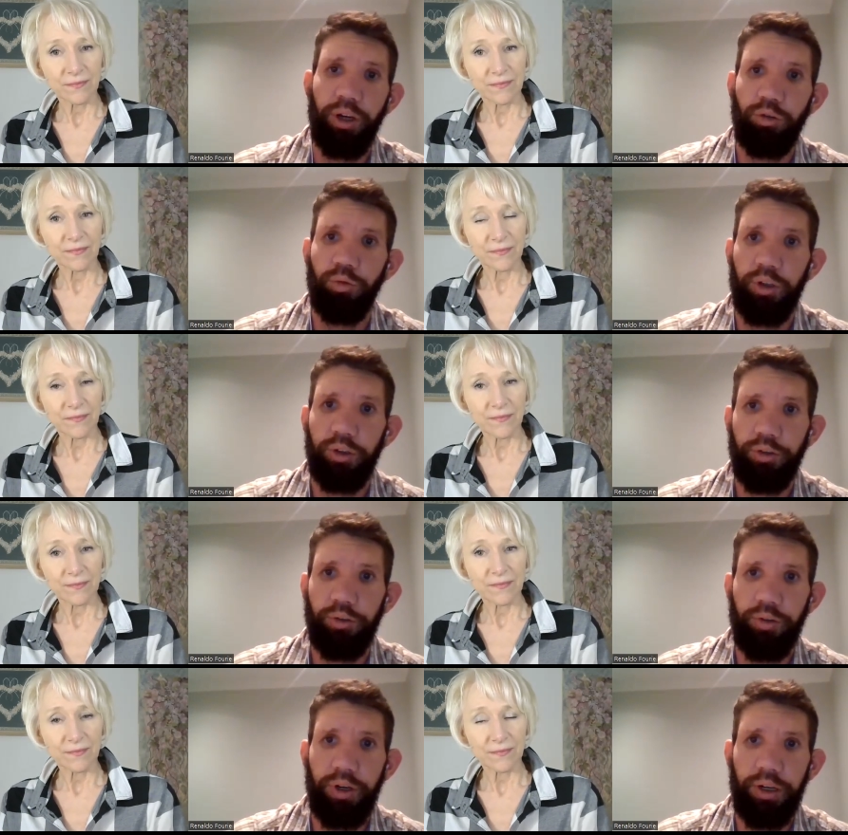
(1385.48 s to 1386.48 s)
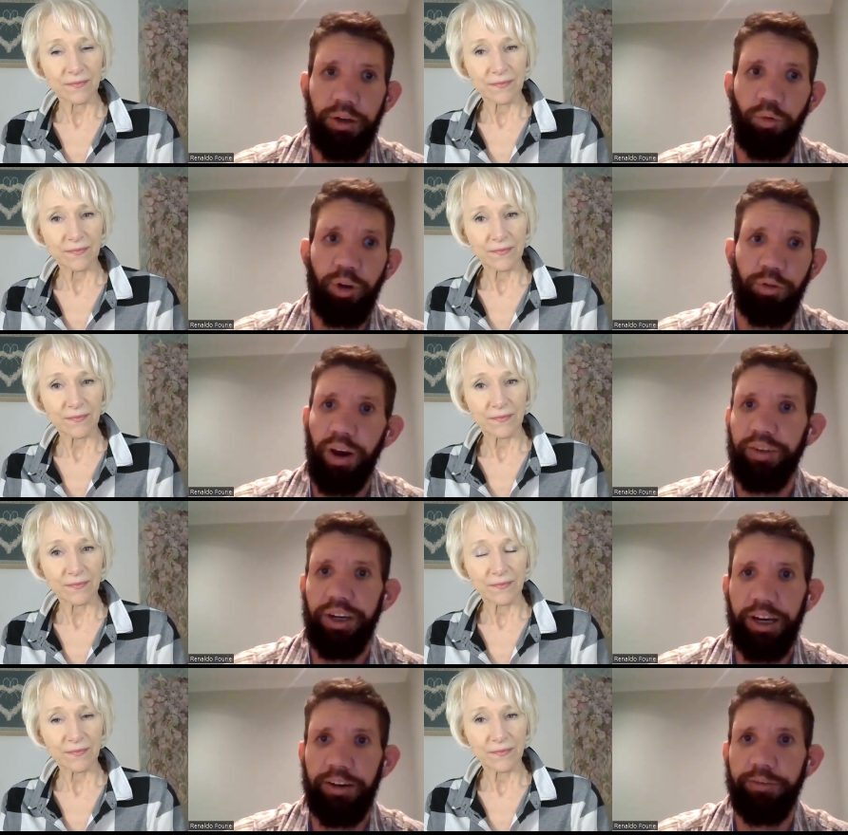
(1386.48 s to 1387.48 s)
Speaker 1: know, we don't want to uh, want to have a
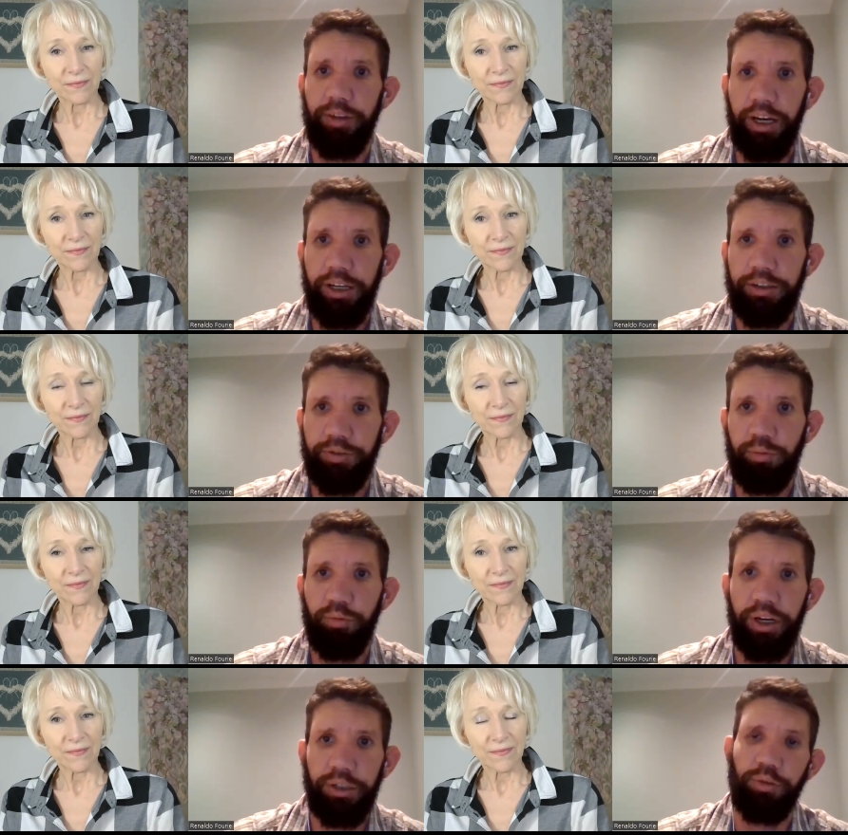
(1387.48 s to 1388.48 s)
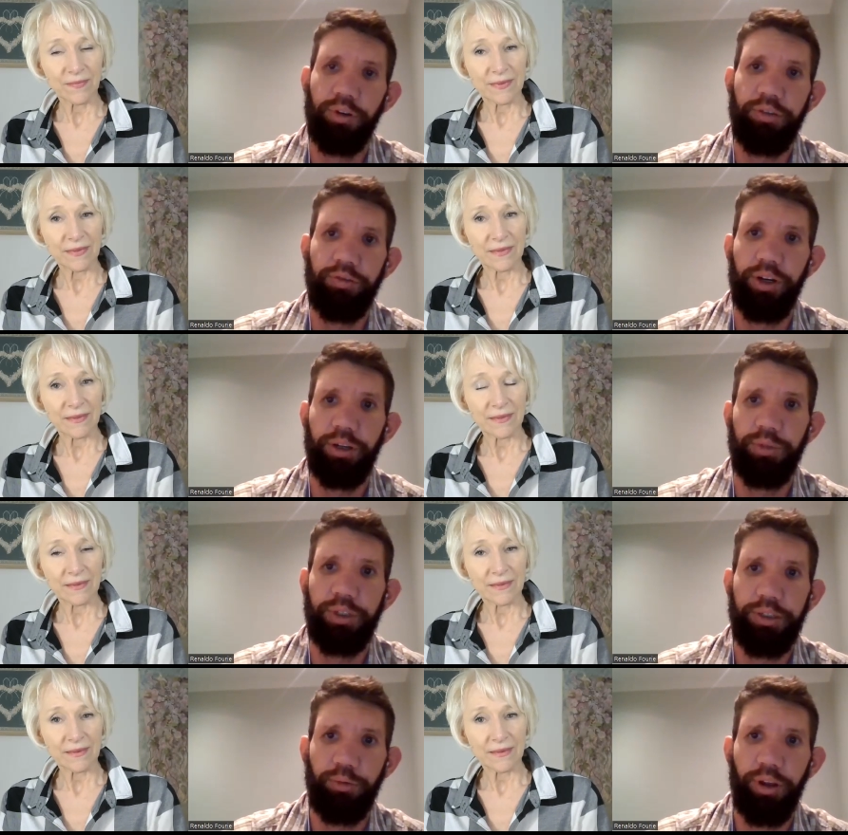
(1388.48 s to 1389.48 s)
negative negative impact on the
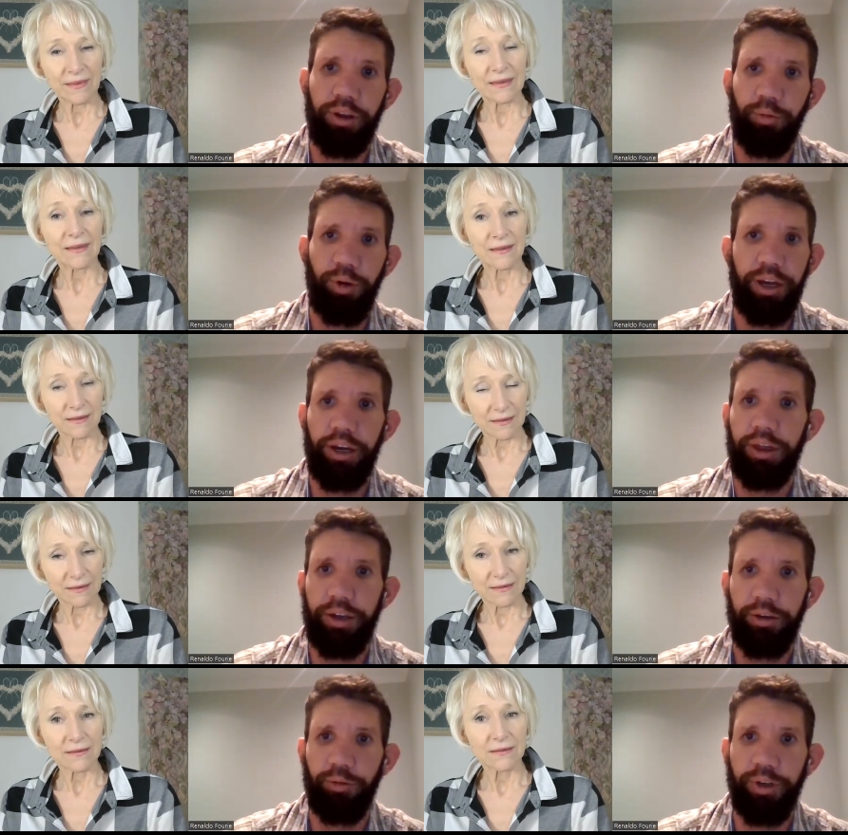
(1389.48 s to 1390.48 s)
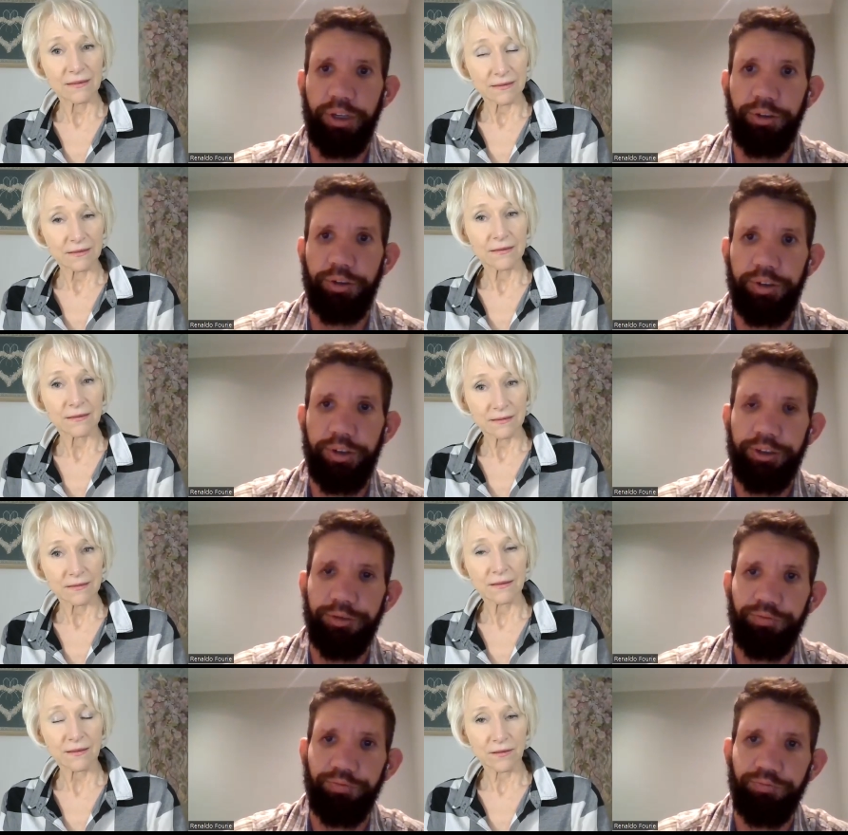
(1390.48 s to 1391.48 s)
environment with with anything that we do.
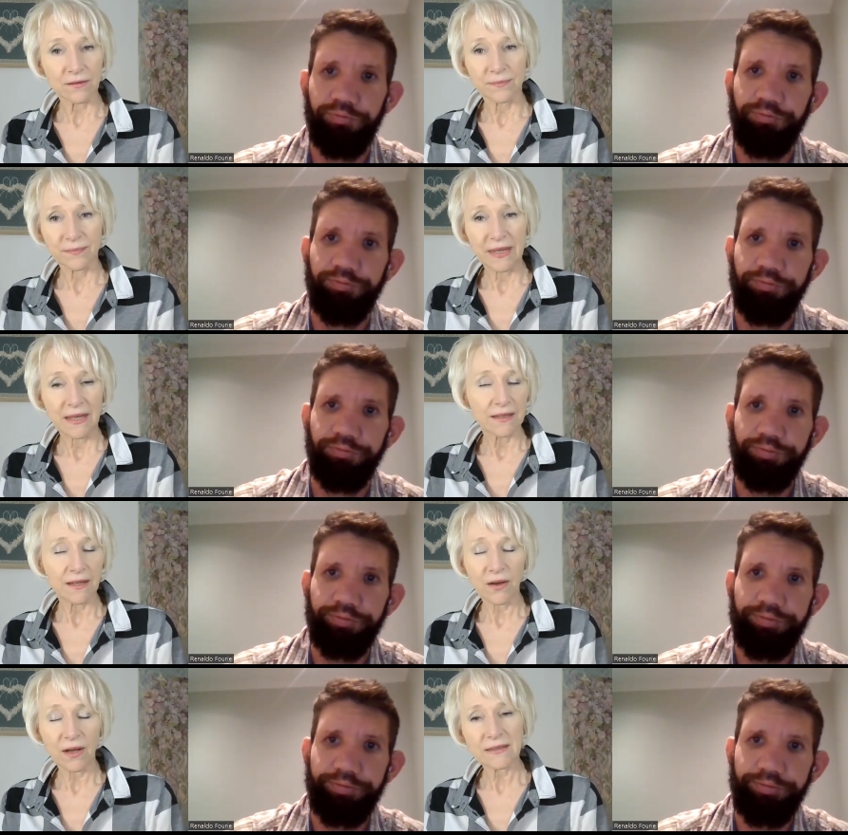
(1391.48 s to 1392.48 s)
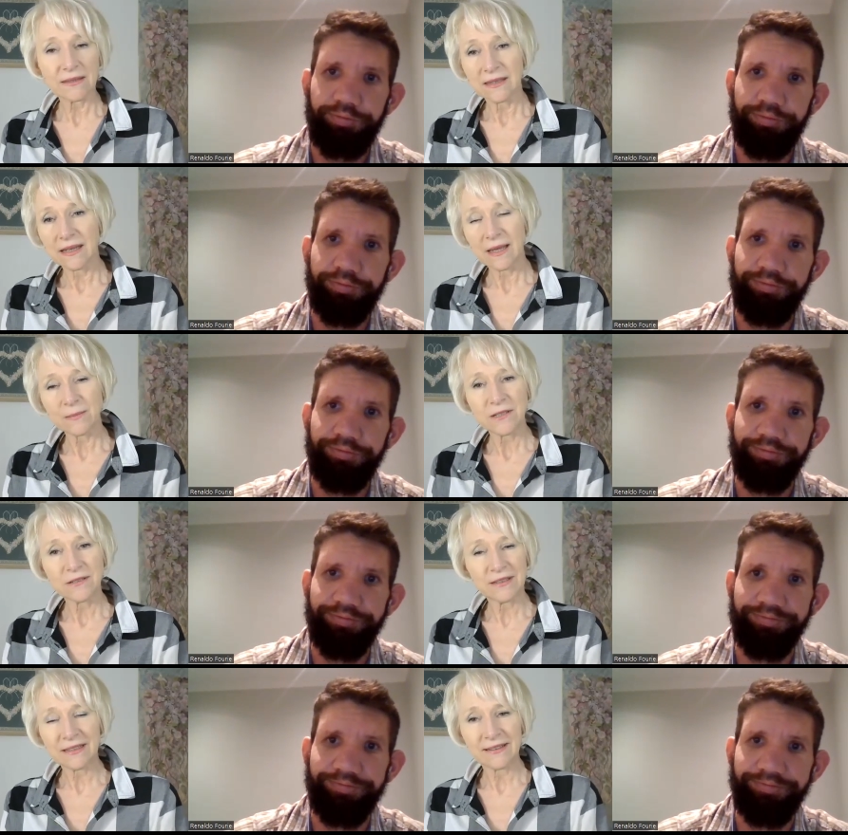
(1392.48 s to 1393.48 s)
Speaker 2: Yeah, no, I, I
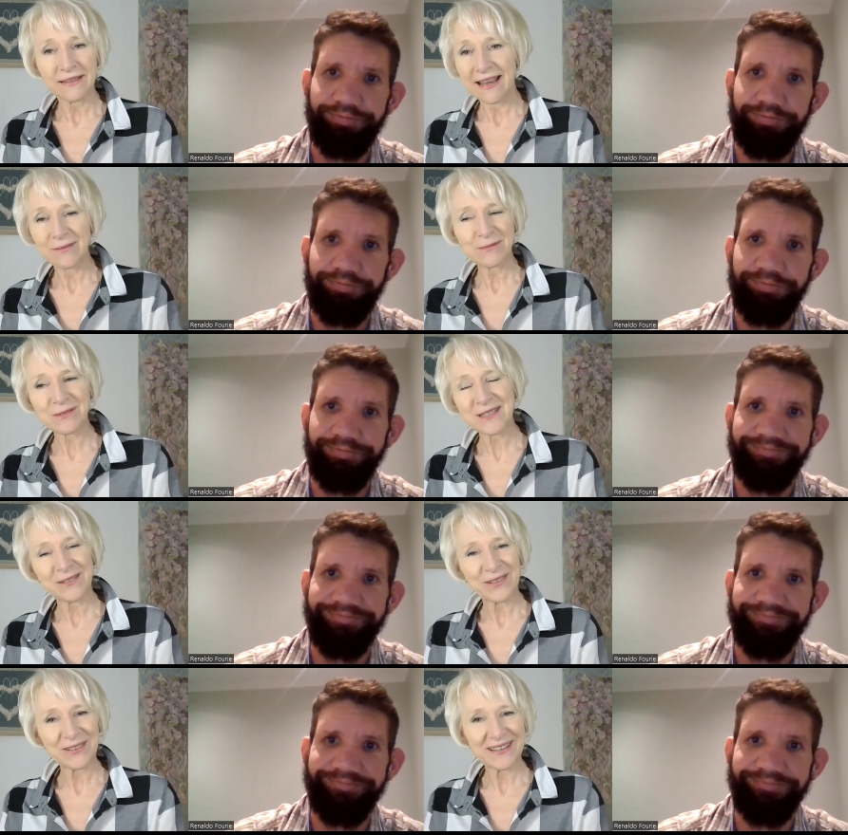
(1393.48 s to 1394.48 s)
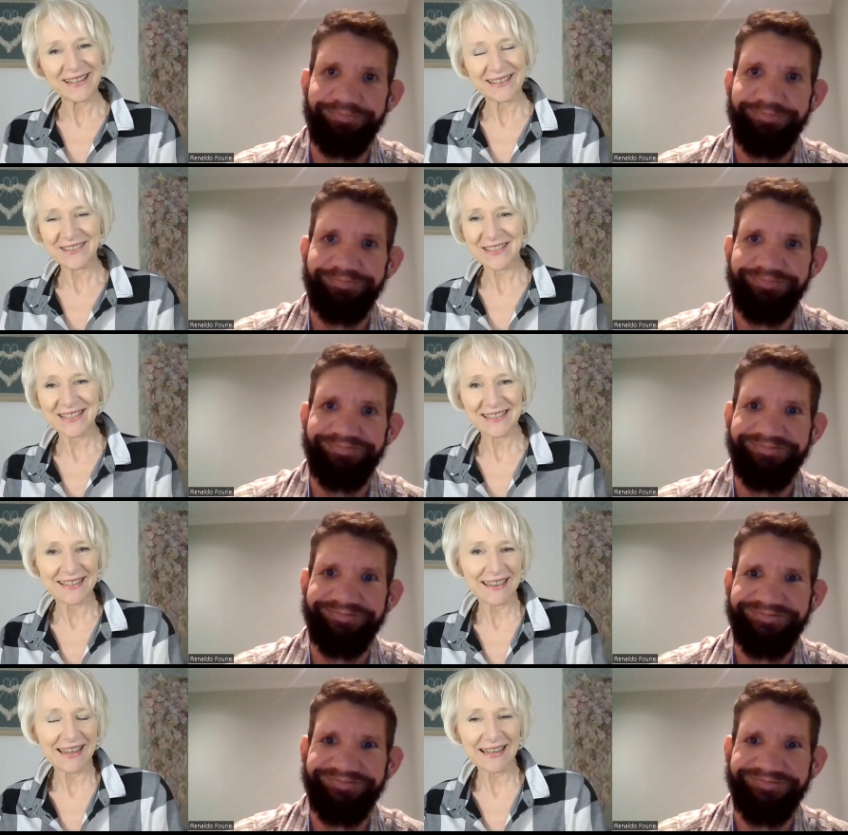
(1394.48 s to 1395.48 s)
absolutely agree. I'm also very interested
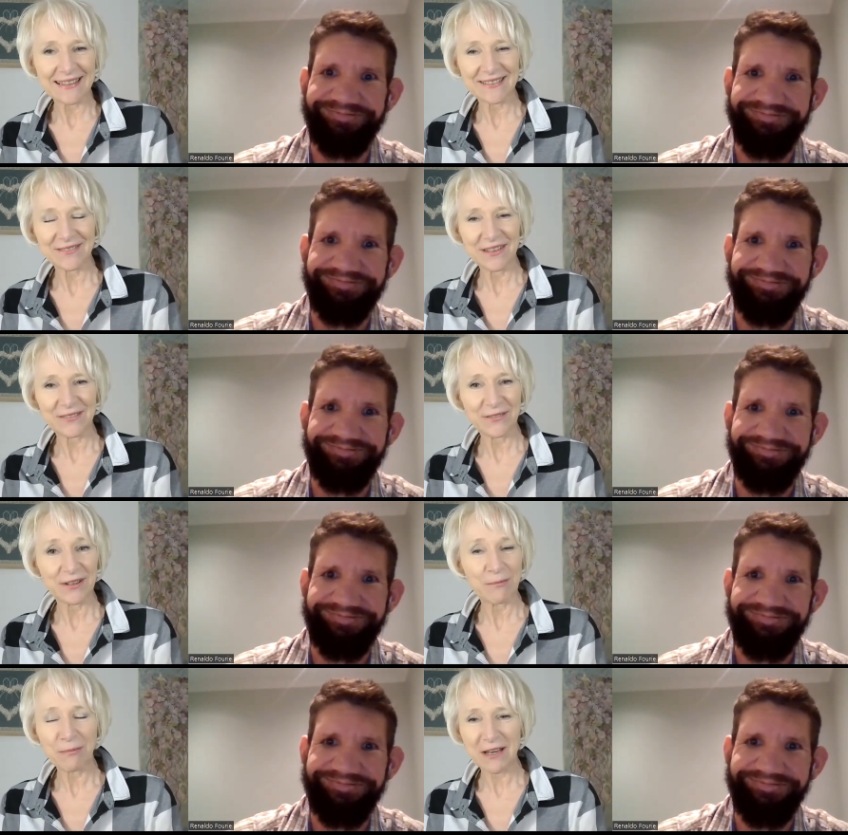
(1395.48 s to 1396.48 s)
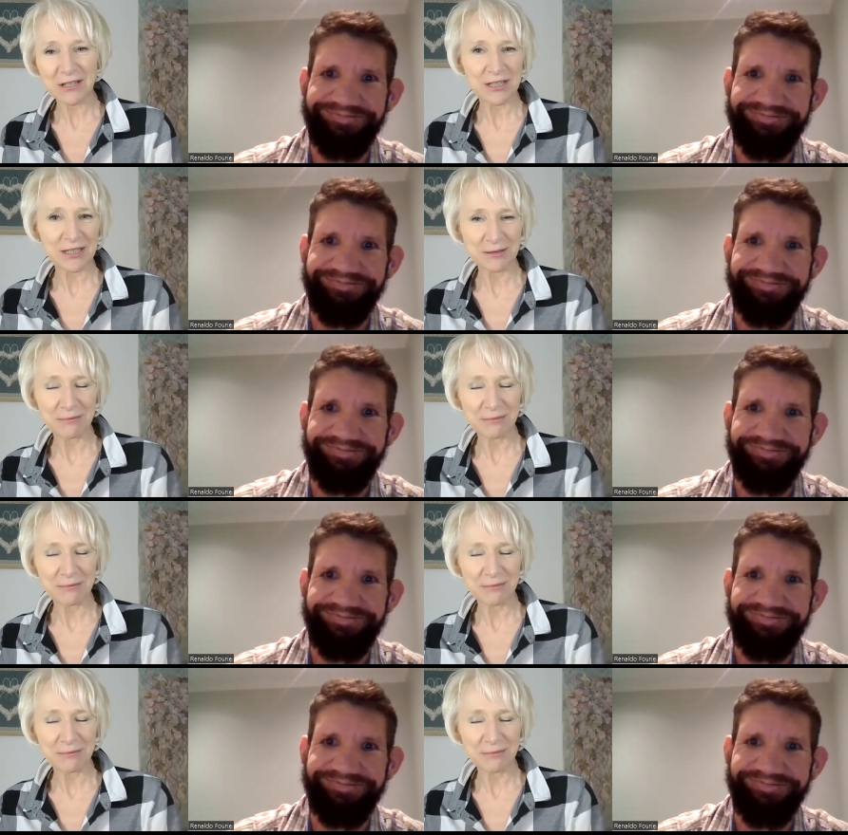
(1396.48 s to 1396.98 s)
in that and, and very passionate